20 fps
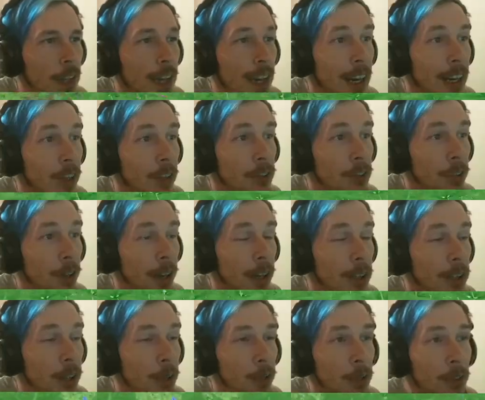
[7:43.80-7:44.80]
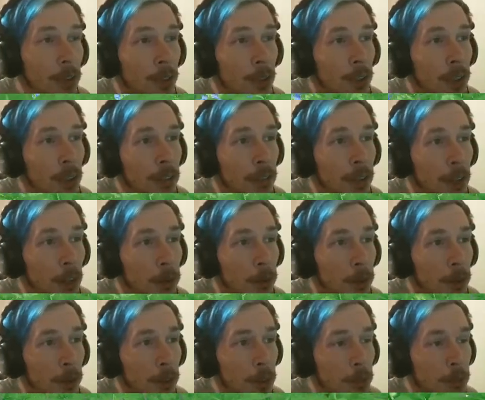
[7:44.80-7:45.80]
And also, I don't know the
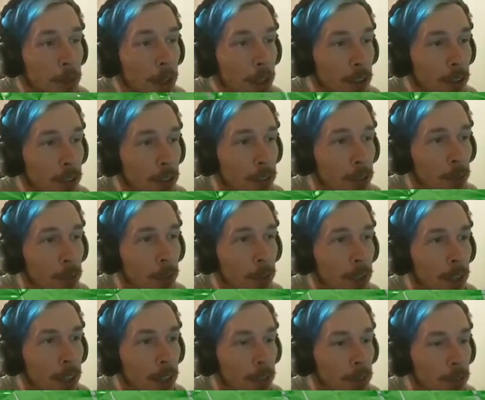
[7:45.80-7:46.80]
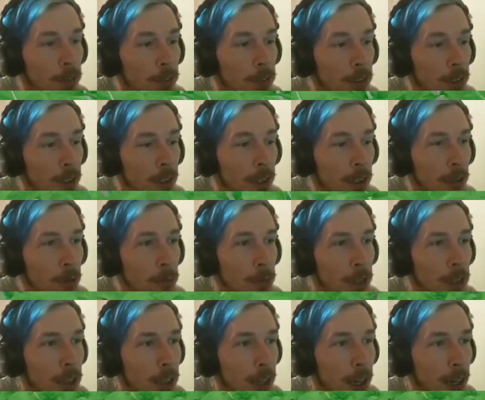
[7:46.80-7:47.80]
environmental impact this is going to have. It could
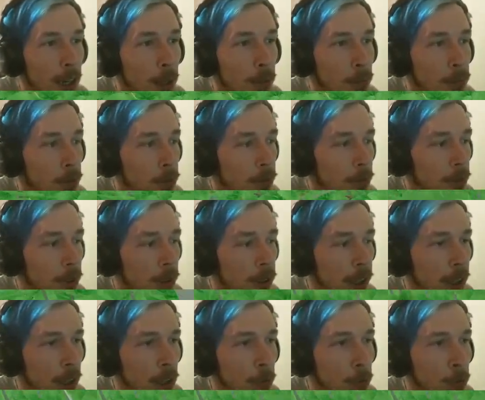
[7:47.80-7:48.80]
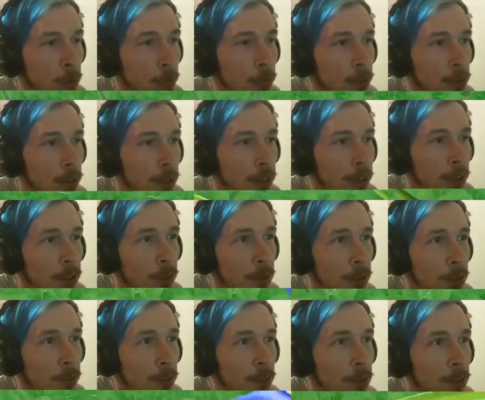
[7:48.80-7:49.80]
be absolutely terrible for all I know.
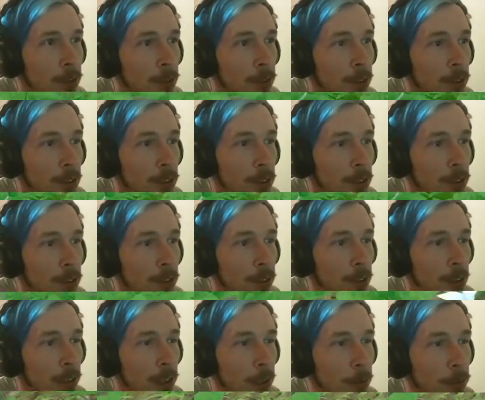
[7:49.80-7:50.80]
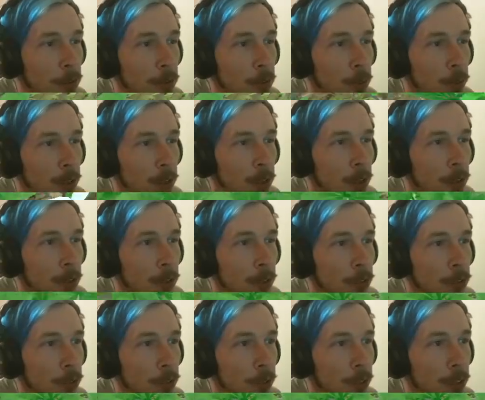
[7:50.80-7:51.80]
And I'm just going along
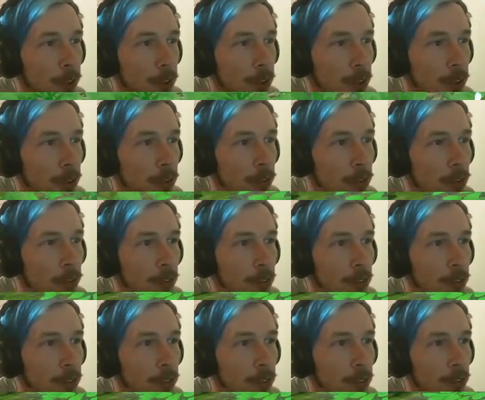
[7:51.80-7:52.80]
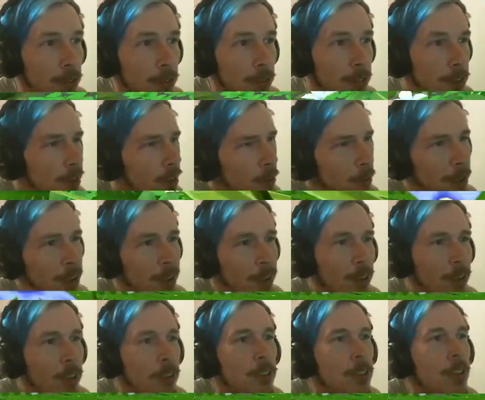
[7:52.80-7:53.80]
destroying things. Because, I mean, in
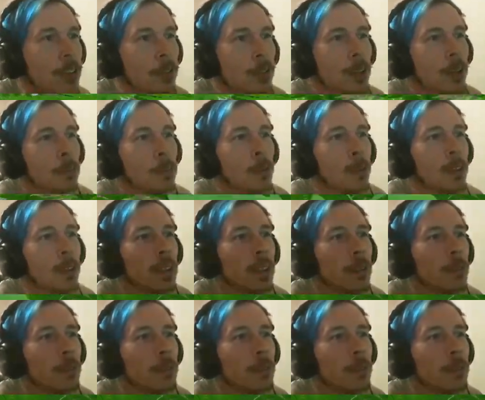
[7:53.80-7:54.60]
all honesty, that's what I'm doing.